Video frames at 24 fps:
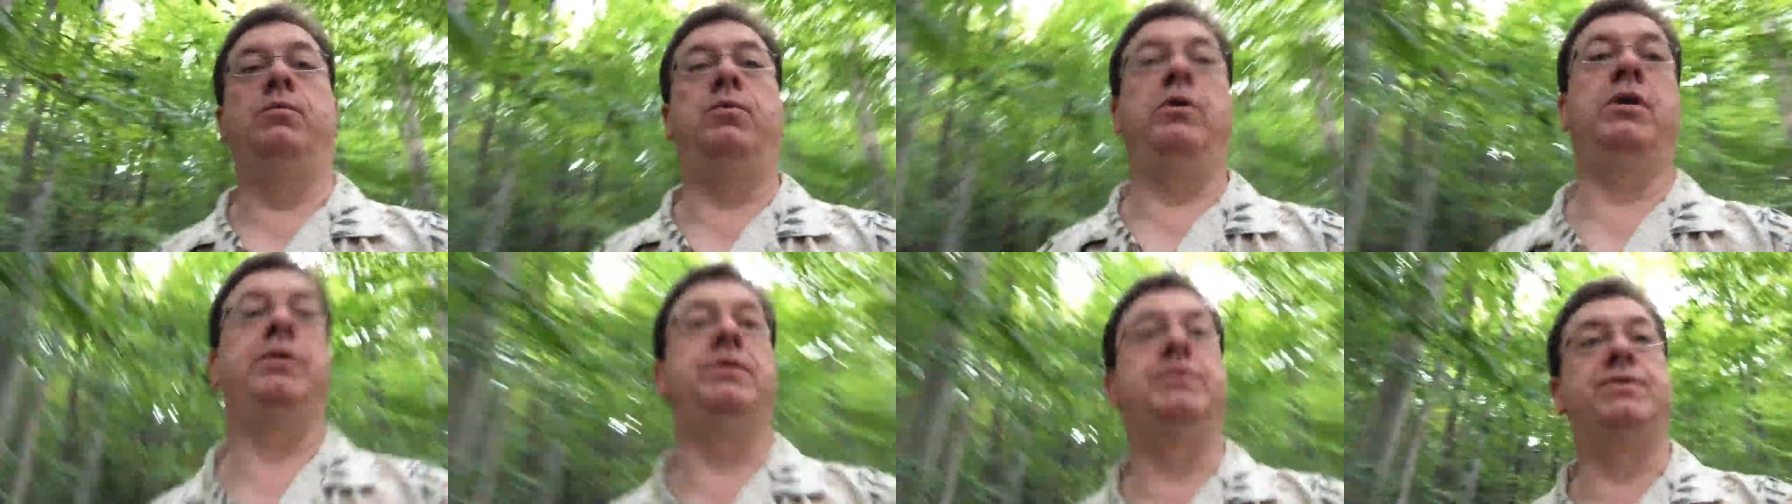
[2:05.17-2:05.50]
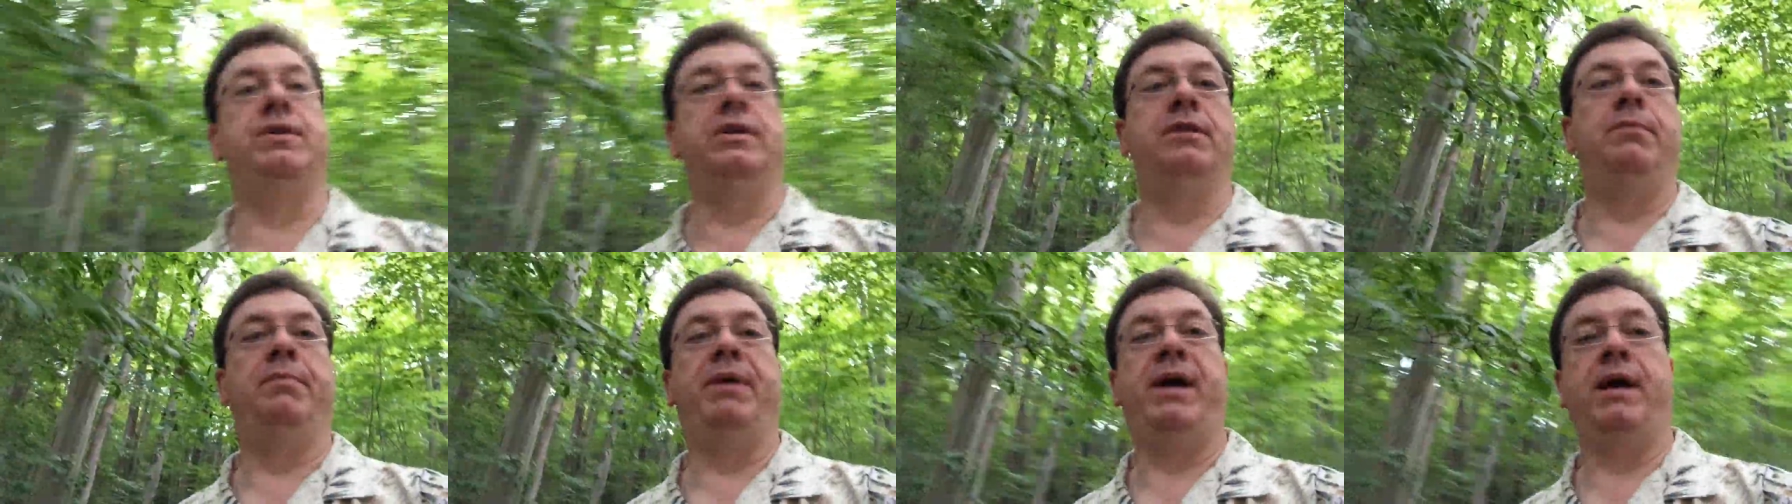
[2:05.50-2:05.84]

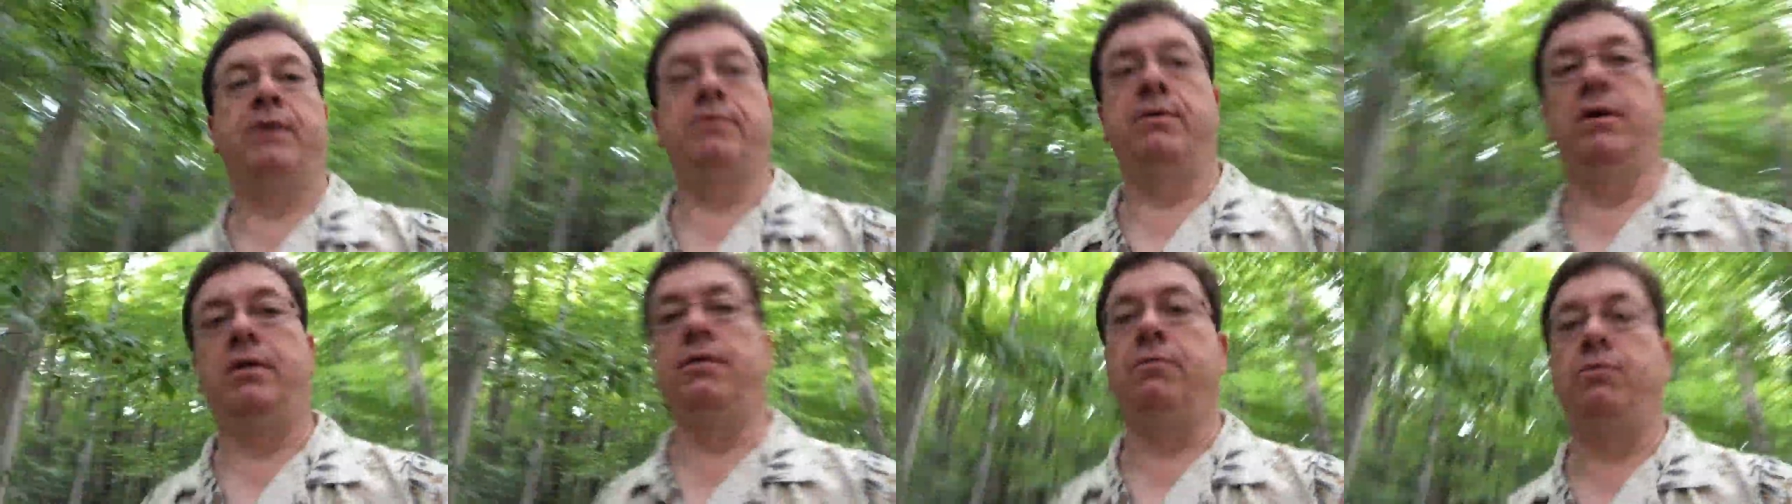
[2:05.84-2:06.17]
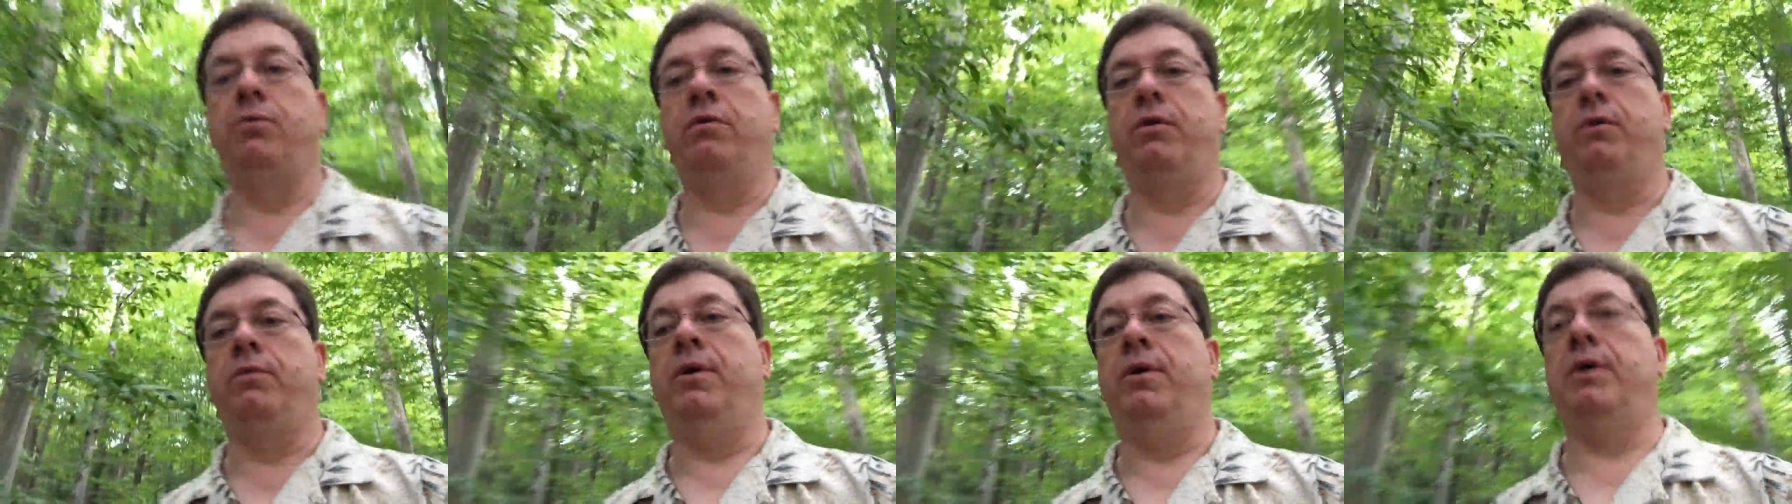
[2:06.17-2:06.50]
woods in the background of
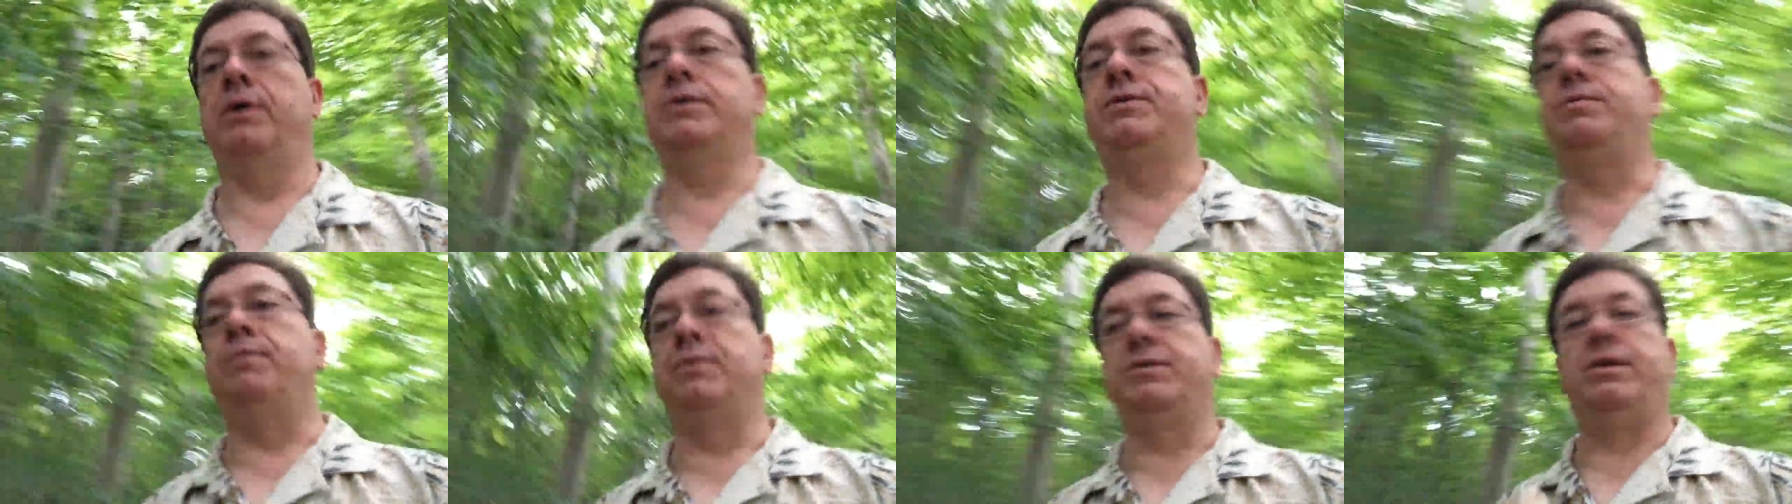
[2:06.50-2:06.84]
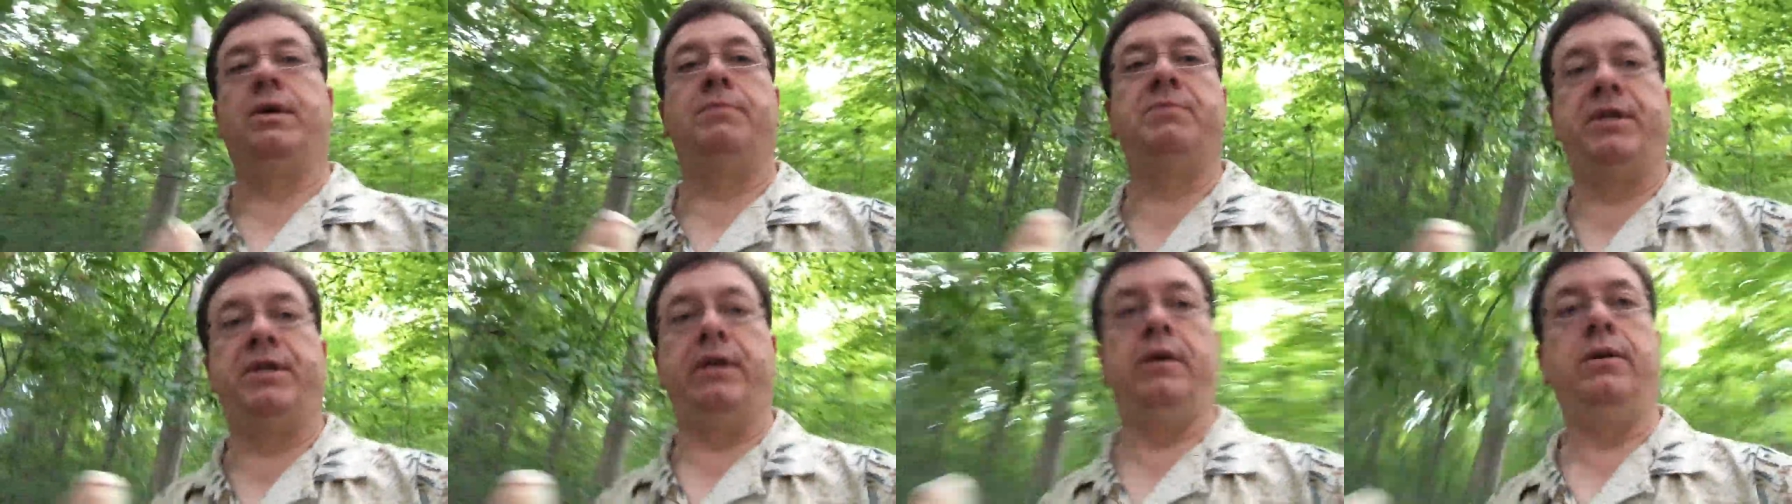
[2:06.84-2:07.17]
where he was was
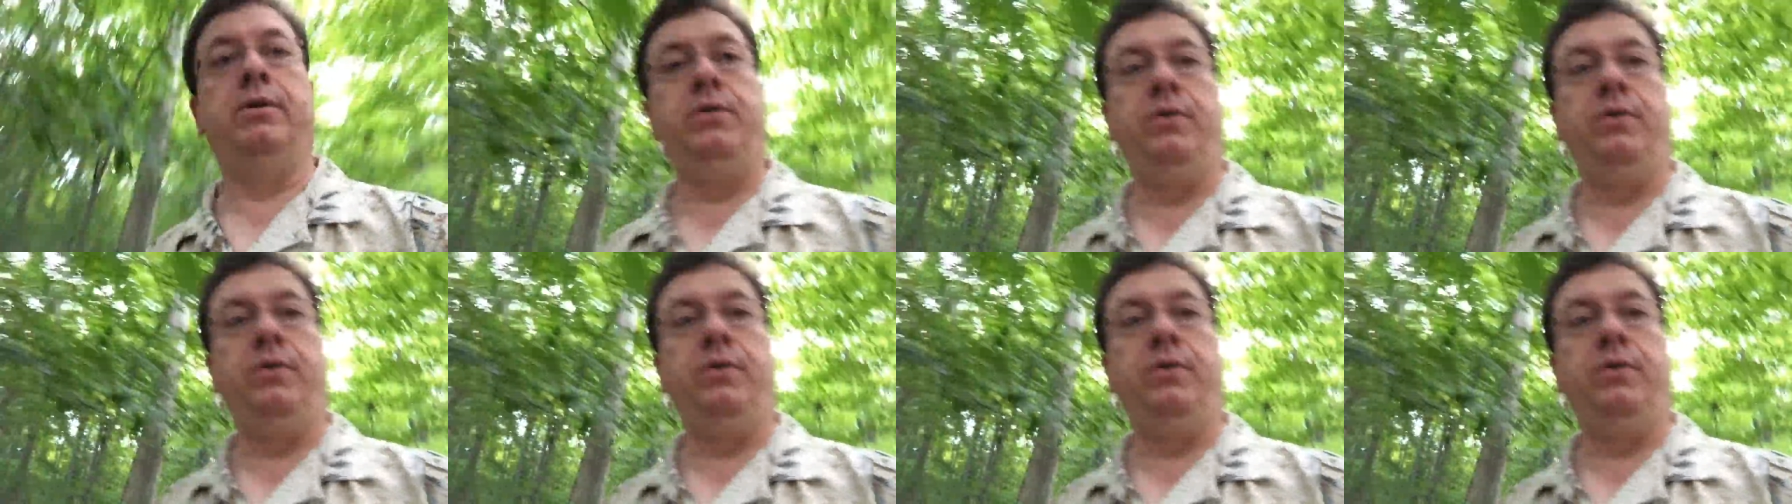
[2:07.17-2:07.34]
upstate